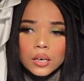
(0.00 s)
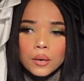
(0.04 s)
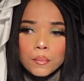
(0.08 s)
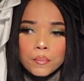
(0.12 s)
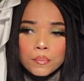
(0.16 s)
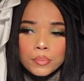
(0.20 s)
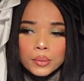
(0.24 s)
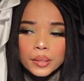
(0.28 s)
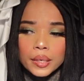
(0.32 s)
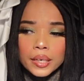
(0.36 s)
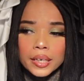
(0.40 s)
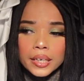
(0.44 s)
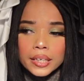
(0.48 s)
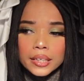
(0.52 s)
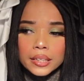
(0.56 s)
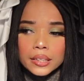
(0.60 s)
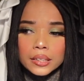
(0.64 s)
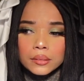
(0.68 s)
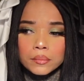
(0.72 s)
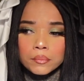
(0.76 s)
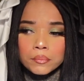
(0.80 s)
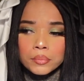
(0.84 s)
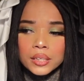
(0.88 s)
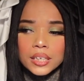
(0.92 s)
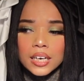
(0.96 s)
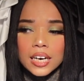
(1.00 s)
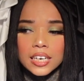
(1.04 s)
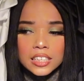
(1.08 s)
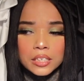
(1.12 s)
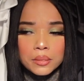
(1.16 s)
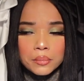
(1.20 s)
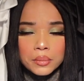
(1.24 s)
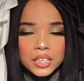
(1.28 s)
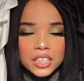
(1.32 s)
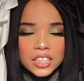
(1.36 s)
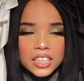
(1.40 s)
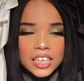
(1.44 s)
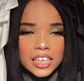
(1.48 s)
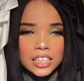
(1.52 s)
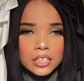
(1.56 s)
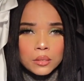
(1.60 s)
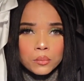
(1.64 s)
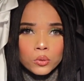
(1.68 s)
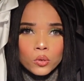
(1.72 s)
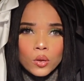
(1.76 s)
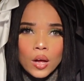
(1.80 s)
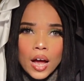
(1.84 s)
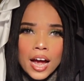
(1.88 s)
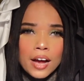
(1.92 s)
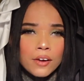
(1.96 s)
But because I'm
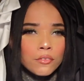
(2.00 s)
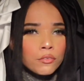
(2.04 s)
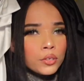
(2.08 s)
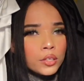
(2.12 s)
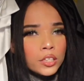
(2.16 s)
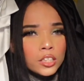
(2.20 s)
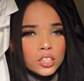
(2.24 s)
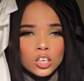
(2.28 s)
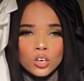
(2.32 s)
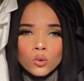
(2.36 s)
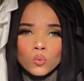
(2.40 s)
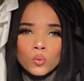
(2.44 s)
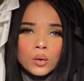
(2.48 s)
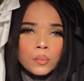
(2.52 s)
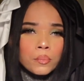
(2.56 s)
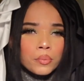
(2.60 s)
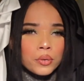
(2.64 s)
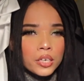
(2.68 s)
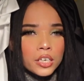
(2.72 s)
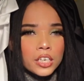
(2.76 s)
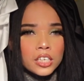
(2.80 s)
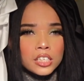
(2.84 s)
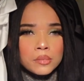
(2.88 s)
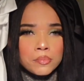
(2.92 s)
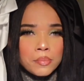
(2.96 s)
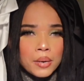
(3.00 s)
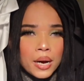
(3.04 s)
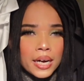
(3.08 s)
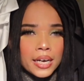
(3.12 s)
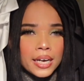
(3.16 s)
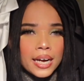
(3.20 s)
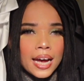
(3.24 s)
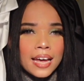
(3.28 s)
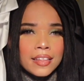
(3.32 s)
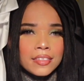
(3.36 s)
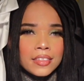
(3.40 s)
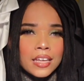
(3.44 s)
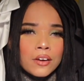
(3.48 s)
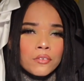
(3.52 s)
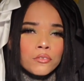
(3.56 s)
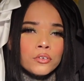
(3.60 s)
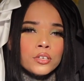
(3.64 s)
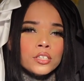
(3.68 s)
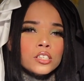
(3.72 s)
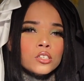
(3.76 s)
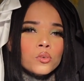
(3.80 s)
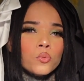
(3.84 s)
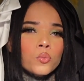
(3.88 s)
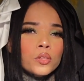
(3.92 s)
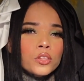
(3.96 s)
undetectable, I really don't want to put his body at that
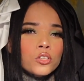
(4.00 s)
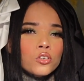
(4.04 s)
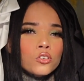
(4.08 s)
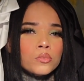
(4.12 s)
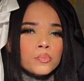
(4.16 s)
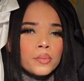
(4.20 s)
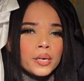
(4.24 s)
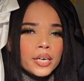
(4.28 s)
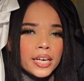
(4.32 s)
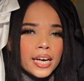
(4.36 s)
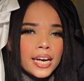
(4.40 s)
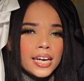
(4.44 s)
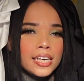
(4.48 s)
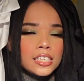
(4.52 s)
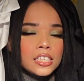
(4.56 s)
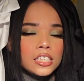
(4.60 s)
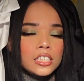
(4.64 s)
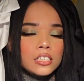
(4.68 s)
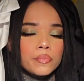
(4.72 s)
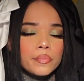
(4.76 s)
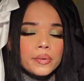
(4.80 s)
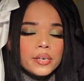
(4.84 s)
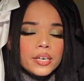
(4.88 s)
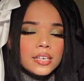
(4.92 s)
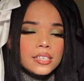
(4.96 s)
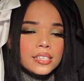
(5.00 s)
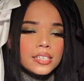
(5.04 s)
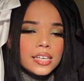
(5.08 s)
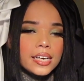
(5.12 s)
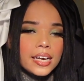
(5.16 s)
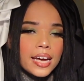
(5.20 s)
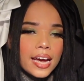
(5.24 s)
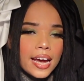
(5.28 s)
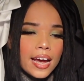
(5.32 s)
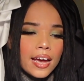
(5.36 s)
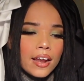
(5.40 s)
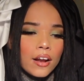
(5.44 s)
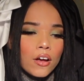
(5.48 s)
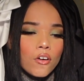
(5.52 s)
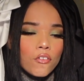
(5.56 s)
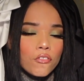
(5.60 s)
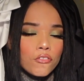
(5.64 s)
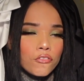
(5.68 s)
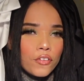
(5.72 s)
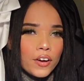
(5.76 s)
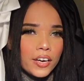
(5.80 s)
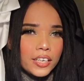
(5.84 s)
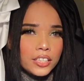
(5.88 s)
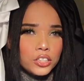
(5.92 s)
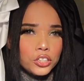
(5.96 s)
risk with those medications, because they can
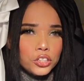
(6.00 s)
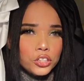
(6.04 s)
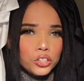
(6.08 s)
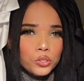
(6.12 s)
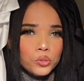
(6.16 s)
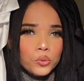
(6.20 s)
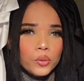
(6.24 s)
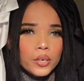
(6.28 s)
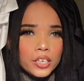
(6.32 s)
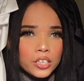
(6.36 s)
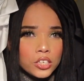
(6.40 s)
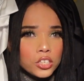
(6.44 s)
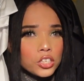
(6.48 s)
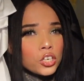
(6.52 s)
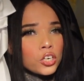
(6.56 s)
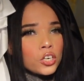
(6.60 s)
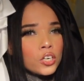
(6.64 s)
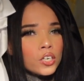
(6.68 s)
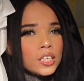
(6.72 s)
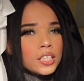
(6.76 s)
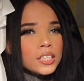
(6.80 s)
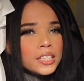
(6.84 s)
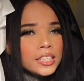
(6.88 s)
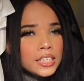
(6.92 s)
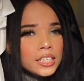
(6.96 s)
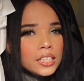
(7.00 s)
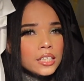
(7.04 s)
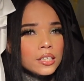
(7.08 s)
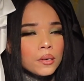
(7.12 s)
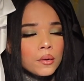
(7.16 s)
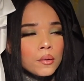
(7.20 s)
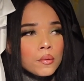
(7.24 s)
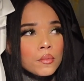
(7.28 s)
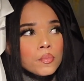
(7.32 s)
affect you internally.